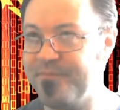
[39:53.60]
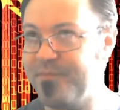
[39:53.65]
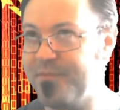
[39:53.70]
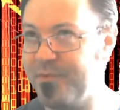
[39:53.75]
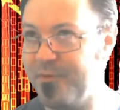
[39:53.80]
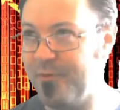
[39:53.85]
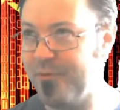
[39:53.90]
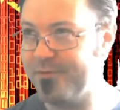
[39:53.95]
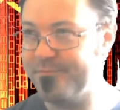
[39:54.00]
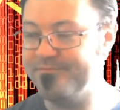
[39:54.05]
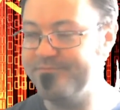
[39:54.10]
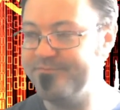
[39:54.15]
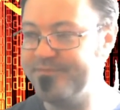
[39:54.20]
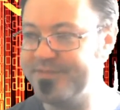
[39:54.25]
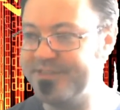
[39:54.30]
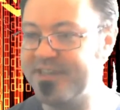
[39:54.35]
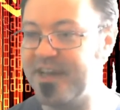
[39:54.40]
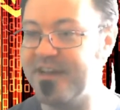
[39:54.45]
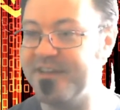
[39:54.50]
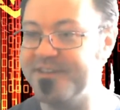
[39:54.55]
or
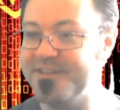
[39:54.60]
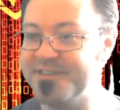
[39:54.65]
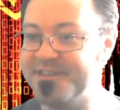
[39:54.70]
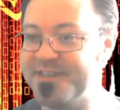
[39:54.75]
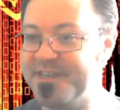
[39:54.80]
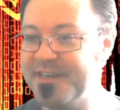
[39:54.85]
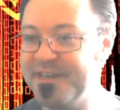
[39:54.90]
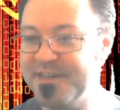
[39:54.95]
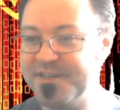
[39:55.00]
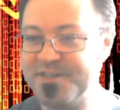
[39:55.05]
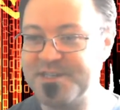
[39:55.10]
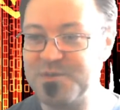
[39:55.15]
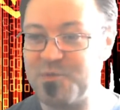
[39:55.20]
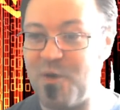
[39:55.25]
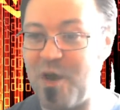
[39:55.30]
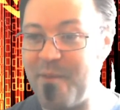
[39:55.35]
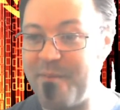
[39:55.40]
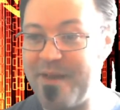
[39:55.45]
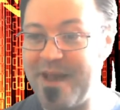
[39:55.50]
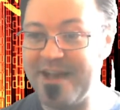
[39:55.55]
does,
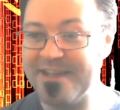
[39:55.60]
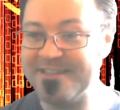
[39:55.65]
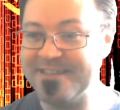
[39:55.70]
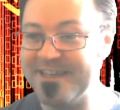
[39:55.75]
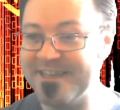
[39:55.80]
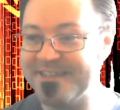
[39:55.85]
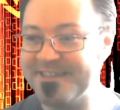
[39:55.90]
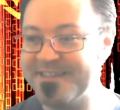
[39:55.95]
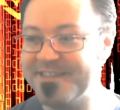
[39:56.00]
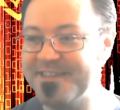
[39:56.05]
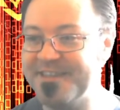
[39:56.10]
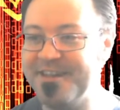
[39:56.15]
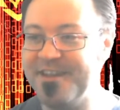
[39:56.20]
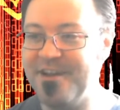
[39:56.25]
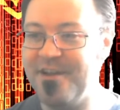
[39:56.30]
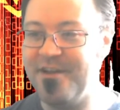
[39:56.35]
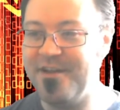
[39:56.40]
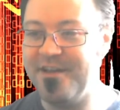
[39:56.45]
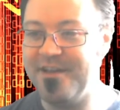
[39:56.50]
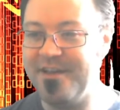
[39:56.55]
swap assets
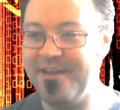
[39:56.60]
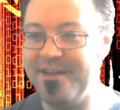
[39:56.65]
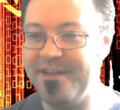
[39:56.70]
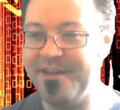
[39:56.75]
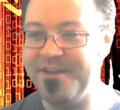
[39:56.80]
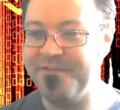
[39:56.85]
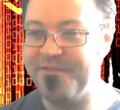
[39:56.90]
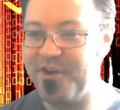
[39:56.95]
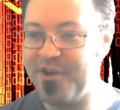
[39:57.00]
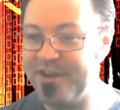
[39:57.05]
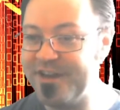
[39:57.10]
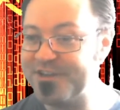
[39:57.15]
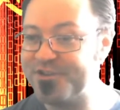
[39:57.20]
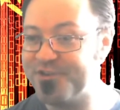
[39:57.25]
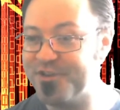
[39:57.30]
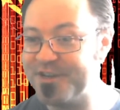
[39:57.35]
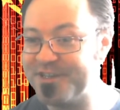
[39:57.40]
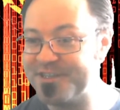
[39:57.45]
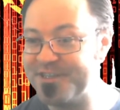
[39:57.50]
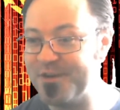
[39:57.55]
in a very
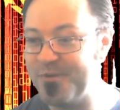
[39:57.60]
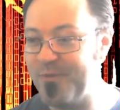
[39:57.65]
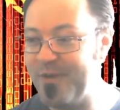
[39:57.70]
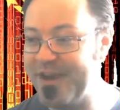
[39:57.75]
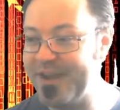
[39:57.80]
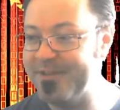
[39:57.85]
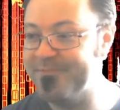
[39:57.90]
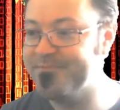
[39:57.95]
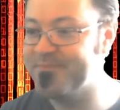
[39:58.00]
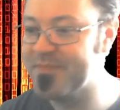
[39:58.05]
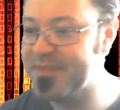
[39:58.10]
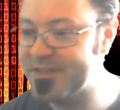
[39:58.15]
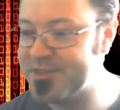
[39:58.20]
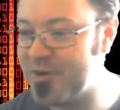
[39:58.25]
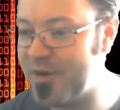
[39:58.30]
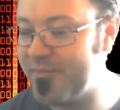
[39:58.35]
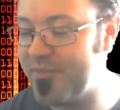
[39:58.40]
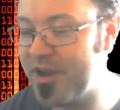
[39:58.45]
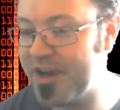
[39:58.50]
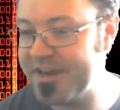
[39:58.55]
interesting way. So
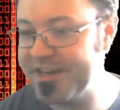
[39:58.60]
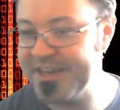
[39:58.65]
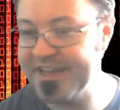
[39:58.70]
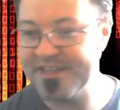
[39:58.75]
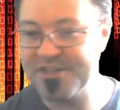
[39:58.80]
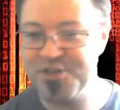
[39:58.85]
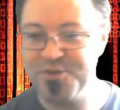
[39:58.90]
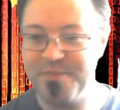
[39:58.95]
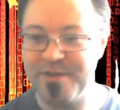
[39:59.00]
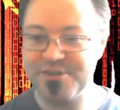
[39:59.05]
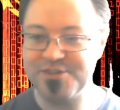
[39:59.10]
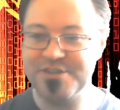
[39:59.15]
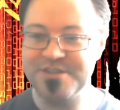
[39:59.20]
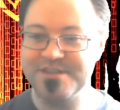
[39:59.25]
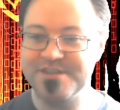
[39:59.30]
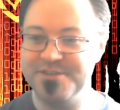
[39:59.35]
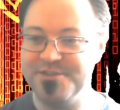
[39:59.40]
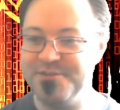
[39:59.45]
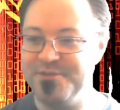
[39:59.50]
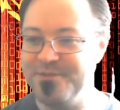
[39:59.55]
I'm not going to get too much
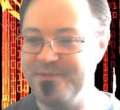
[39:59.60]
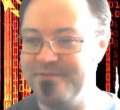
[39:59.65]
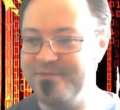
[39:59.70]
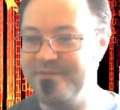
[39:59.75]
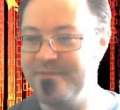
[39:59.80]
into